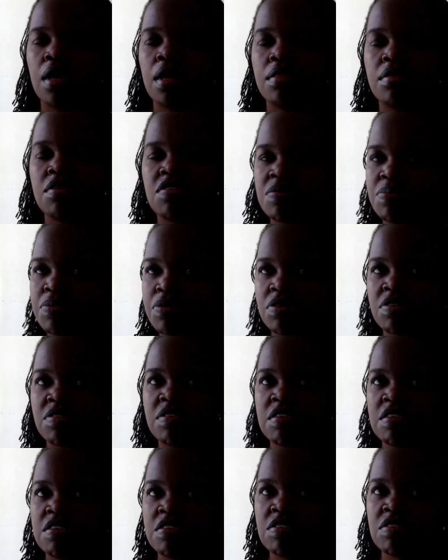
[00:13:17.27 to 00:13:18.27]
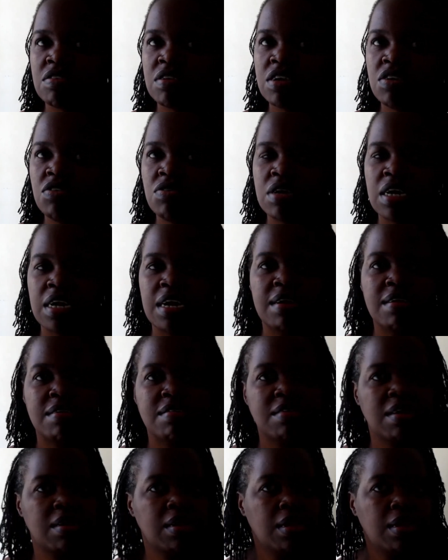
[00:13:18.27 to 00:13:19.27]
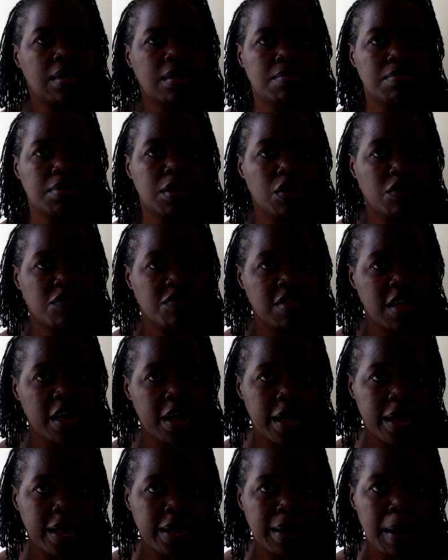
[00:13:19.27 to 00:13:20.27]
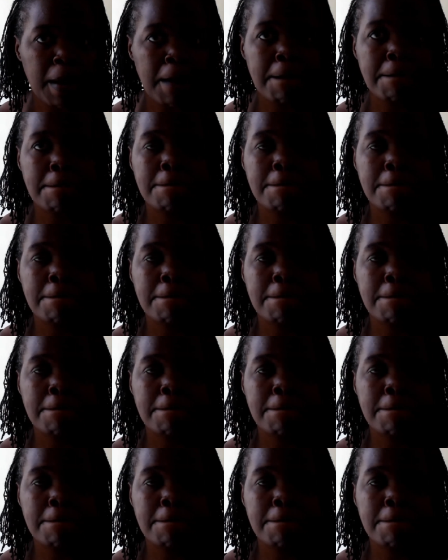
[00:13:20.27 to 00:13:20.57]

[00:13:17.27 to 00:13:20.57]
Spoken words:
this process so that you can understand a little bit of that.